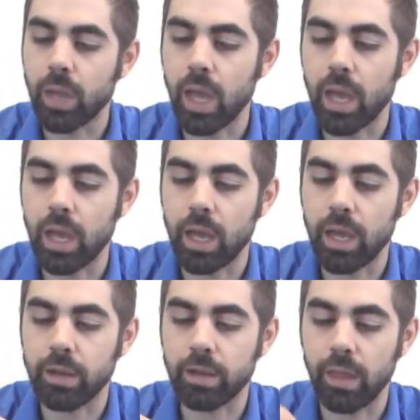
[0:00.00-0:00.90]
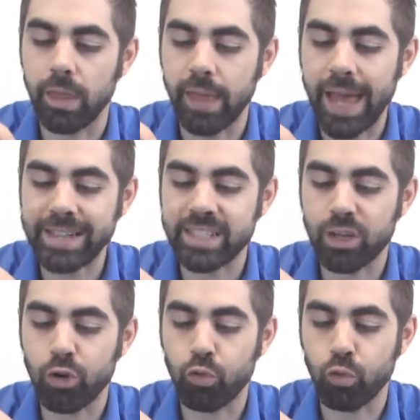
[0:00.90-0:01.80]
And that's
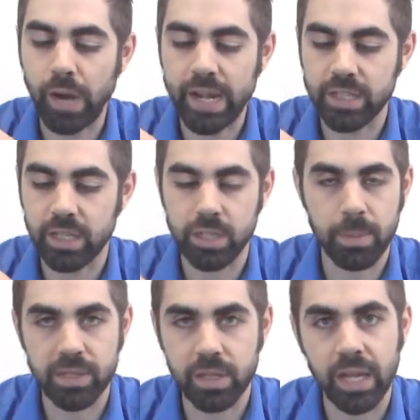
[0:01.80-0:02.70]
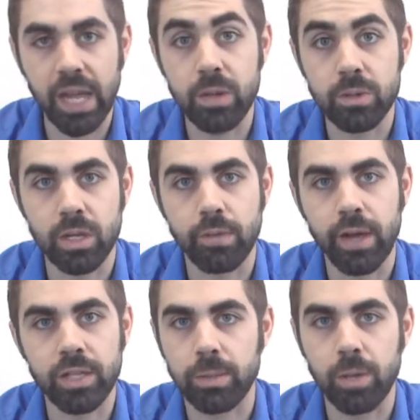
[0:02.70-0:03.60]
crazy, because you basically can't use the
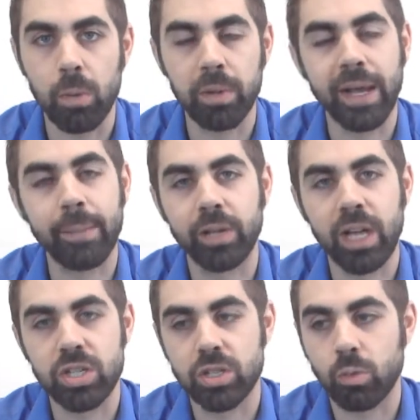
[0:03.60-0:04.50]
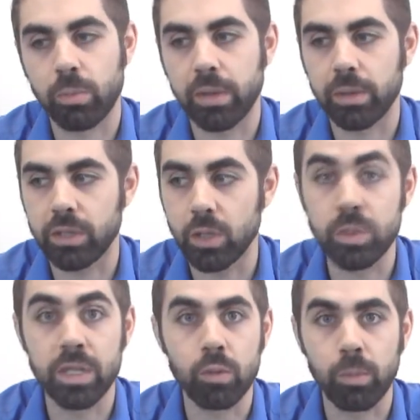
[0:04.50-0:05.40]
device. It'll be opening applications. You won't be able to
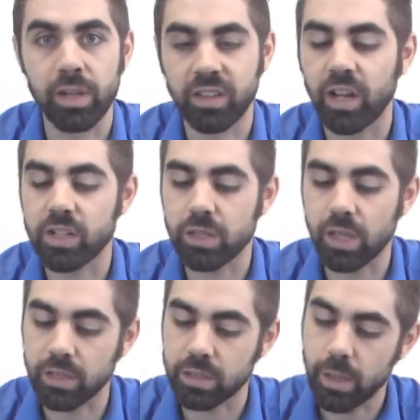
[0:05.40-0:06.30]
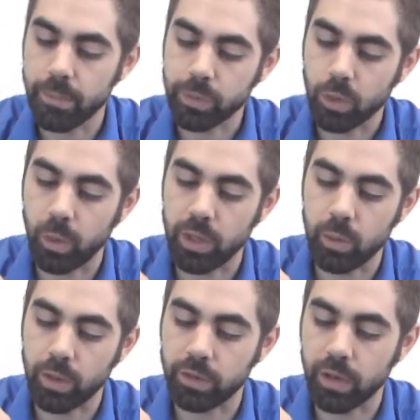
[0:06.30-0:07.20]
use it. You won't be able to touch things the way that
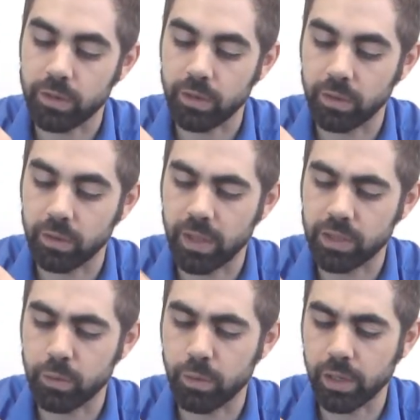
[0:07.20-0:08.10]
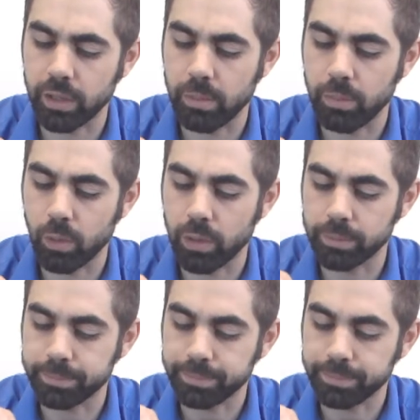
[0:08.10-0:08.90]
you want to touch things. So that's critically important.